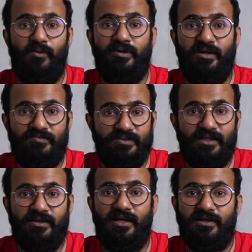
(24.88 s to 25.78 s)
We have
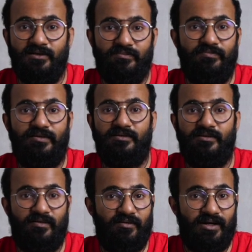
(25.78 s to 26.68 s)
seen
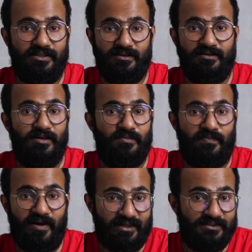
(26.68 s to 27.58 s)
different writing
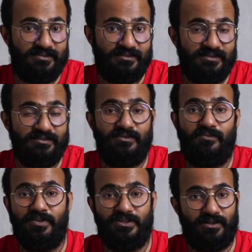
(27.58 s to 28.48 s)
practices
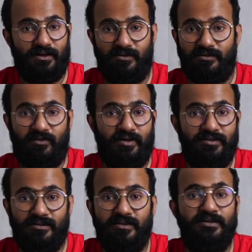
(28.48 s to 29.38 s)
which are
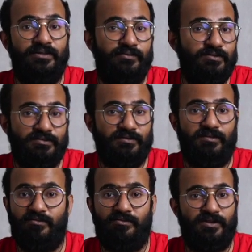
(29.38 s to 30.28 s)
currently in use
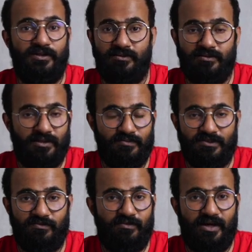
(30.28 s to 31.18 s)
in terms
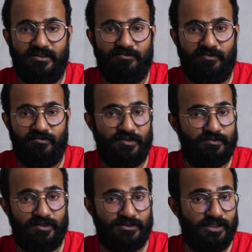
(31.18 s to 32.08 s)
of writing for
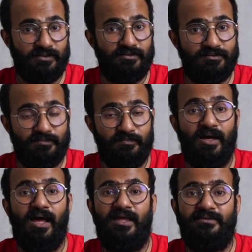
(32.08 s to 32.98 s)
visual journalism.
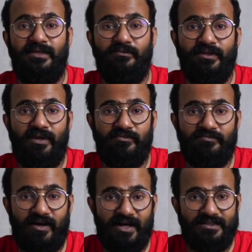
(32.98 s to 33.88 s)
Then we
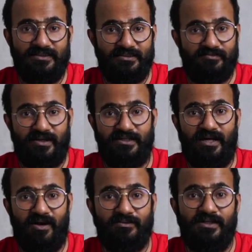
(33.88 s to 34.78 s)
have identified
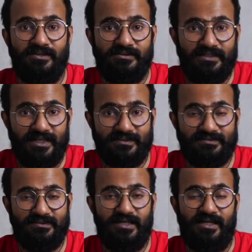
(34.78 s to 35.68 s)
how
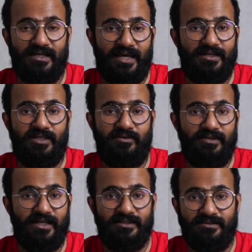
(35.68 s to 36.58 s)
texts can
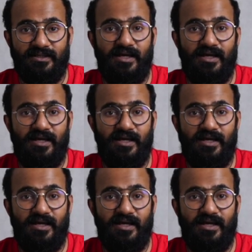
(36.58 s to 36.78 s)
create